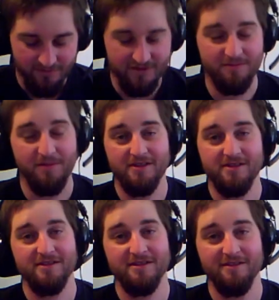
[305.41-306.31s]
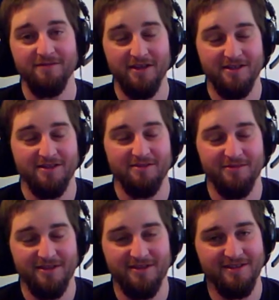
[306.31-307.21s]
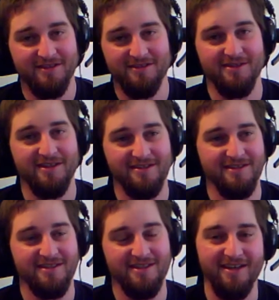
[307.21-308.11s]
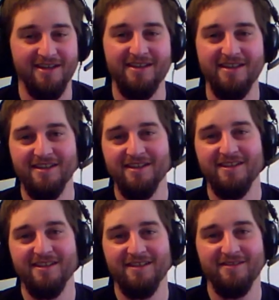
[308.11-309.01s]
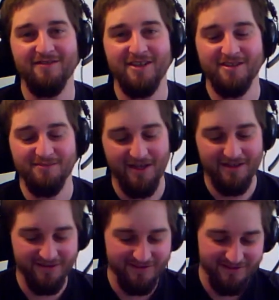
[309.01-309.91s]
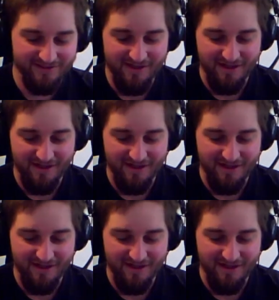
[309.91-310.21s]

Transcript: especially in invasion with these crazy invasion bosses.